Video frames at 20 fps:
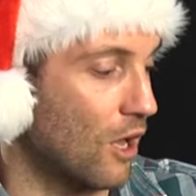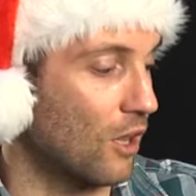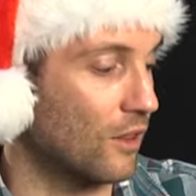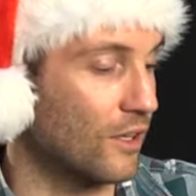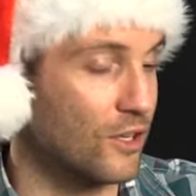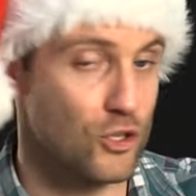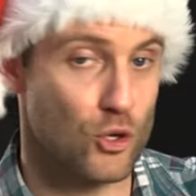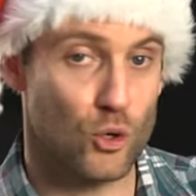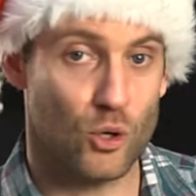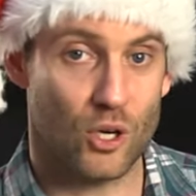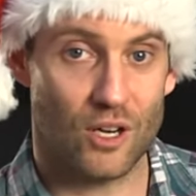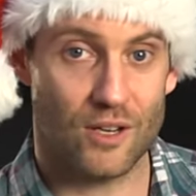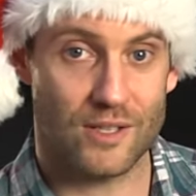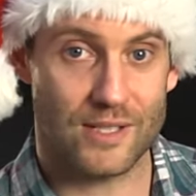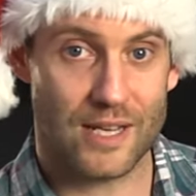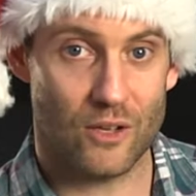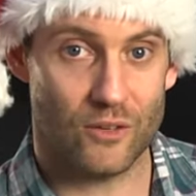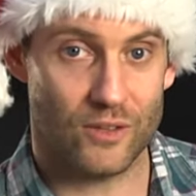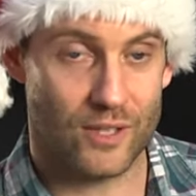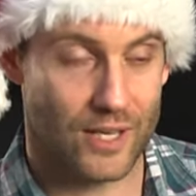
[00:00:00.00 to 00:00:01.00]
All the
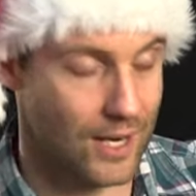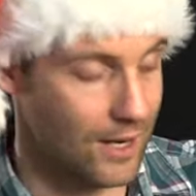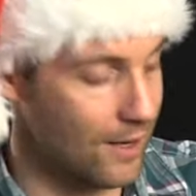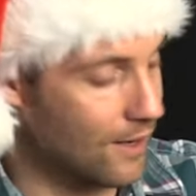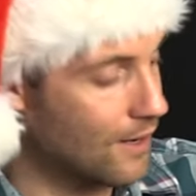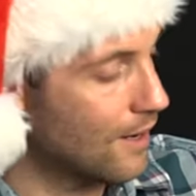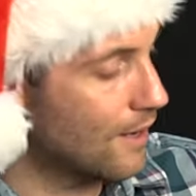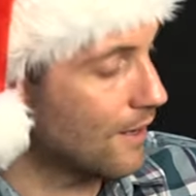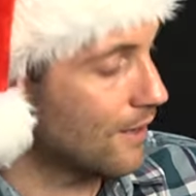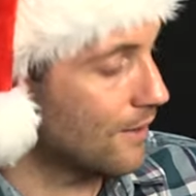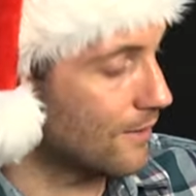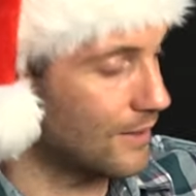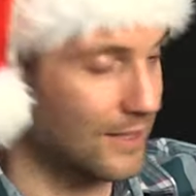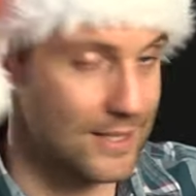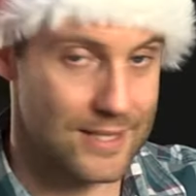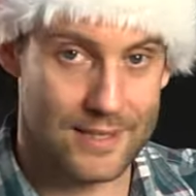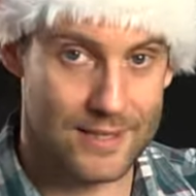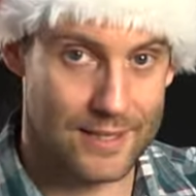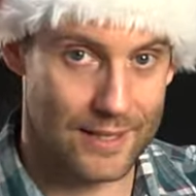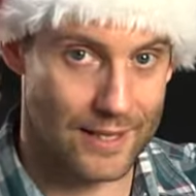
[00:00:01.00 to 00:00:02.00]
doodlers out there,
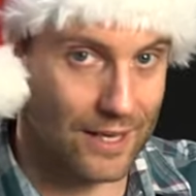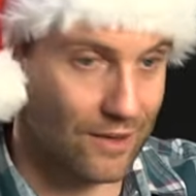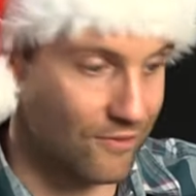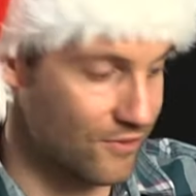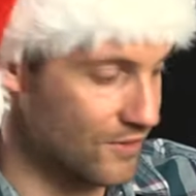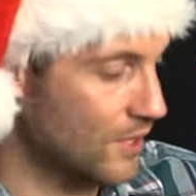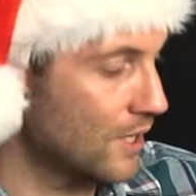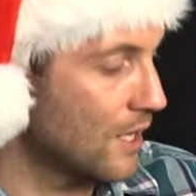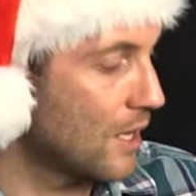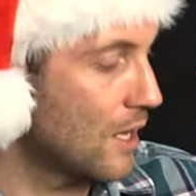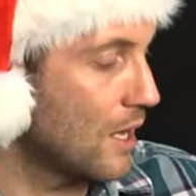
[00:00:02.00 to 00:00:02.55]
this is the gift.